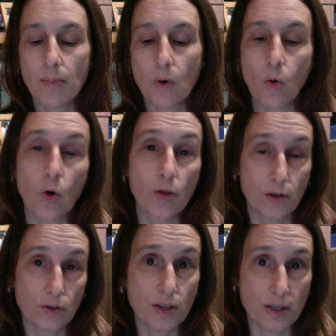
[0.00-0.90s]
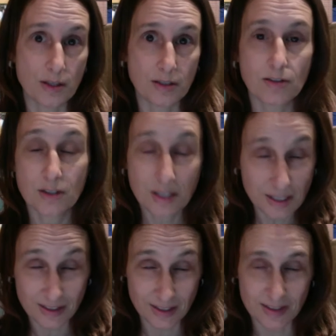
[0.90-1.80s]
or their
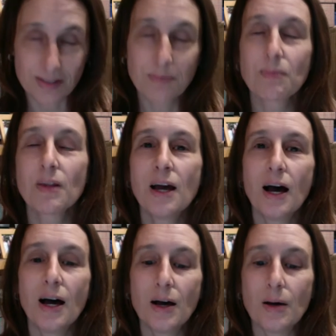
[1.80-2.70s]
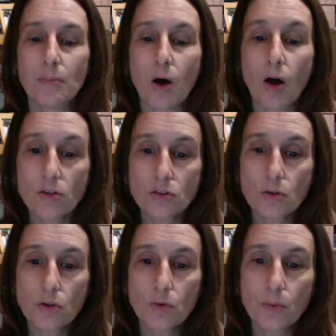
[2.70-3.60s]
thesis. Also,
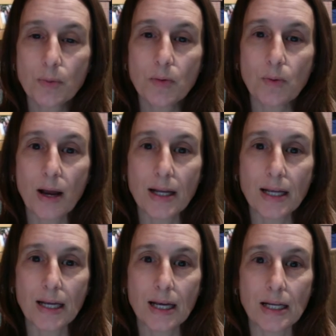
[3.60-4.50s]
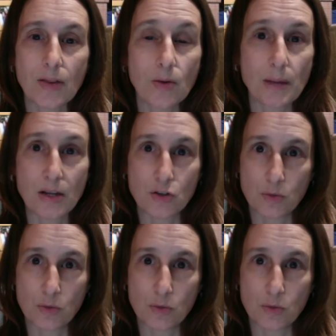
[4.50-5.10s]
you will be writing another major